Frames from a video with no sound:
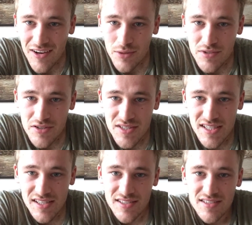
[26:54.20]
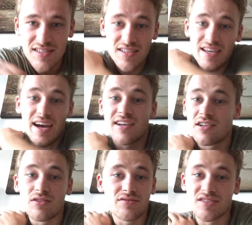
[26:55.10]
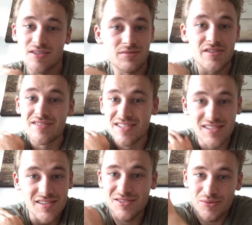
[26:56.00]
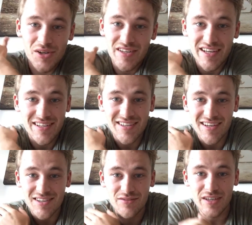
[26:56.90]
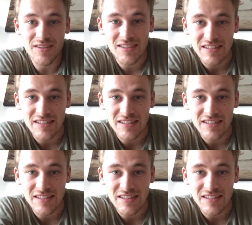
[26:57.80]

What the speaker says: Come to New Zealand, yeah, I'd love to come to New Zealand. One day, I'd love it.